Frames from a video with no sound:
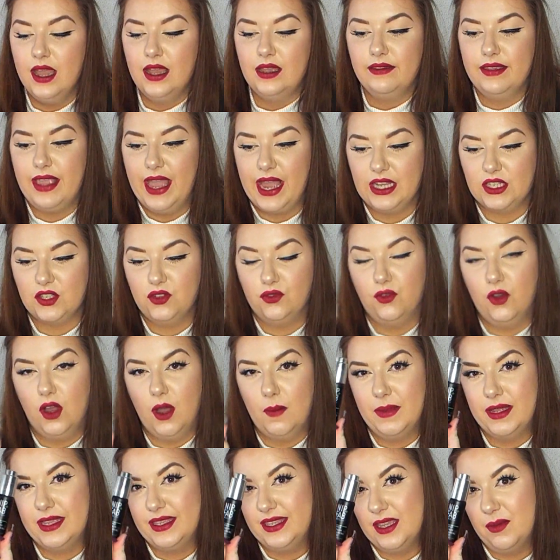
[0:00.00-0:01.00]
Next
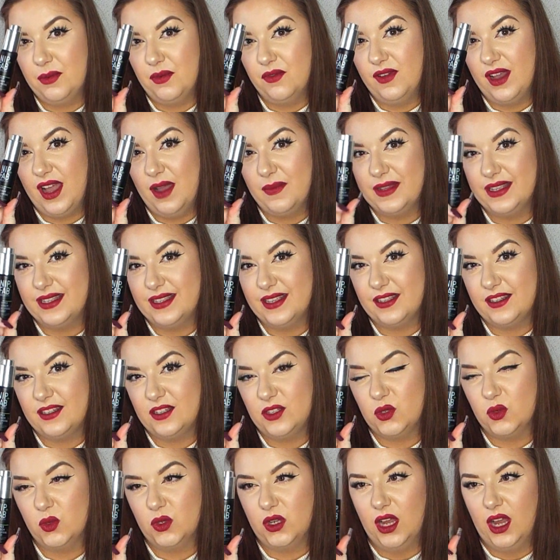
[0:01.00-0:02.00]
from Nip and Fab is this
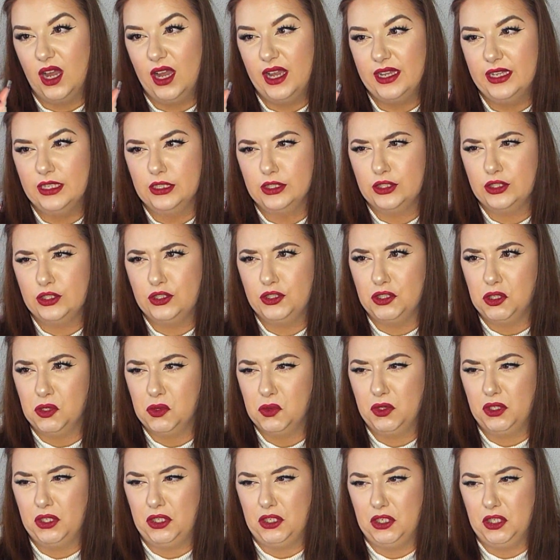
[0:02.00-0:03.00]
little guy. It's so
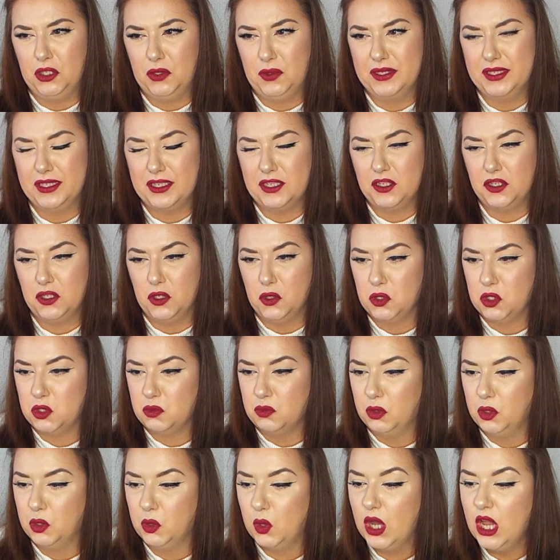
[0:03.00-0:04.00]
cute, it's so
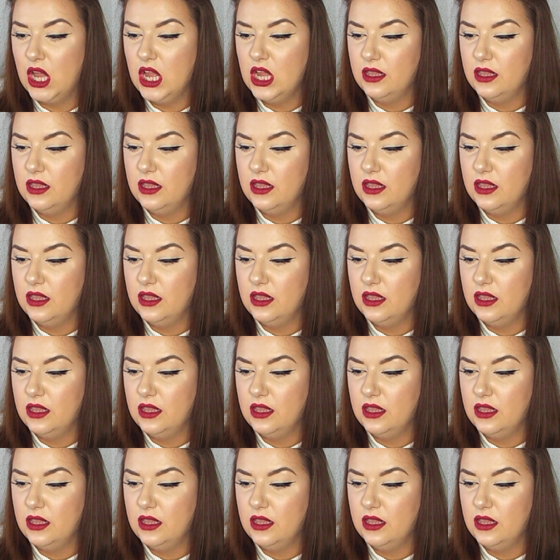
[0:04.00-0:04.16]
small.